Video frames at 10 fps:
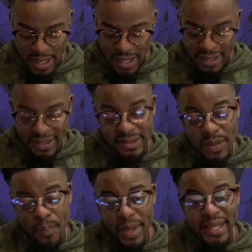This is the
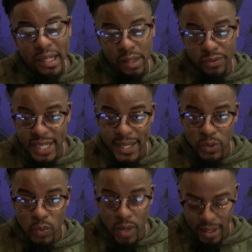mid end of channel
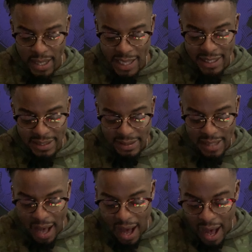1, and this is
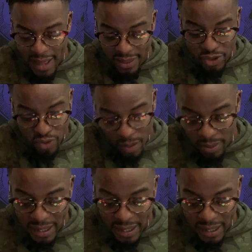the treble